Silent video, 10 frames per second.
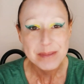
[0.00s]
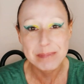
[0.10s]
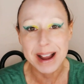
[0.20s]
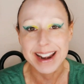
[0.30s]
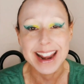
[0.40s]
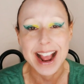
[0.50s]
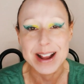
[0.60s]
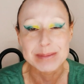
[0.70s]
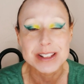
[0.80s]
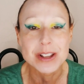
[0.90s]
but
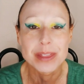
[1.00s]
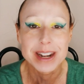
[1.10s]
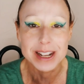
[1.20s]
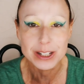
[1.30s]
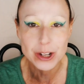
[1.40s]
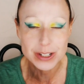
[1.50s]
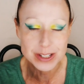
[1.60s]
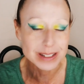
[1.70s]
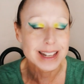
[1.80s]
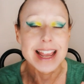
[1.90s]
so that it
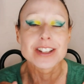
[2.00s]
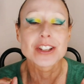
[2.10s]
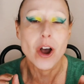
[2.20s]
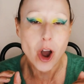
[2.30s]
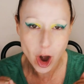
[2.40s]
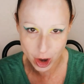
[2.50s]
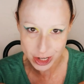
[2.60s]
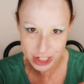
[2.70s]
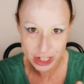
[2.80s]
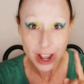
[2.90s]
looks less
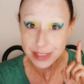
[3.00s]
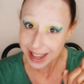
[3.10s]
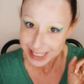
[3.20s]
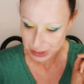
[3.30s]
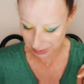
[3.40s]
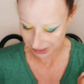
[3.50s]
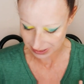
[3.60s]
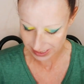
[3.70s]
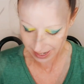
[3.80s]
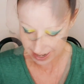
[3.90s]
harsh. That's what I'll
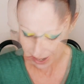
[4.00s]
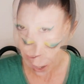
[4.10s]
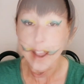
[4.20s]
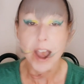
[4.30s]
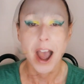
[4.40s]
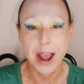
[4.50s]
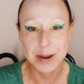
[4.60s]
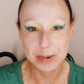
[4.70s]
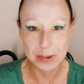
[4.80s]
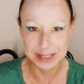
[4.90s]
say. I
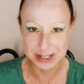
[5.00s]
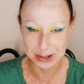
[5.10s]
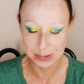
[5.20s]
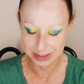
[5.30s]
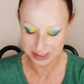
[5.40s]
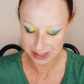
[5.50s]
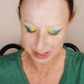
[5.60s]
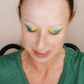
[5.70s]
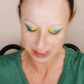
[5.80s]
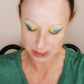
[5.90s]
am going to go into
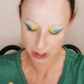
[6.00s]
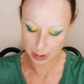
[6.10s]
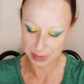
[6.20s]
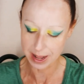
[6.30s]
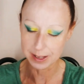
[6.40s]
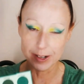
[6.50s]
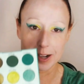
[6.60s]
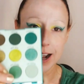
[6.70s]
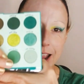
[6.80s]
this top color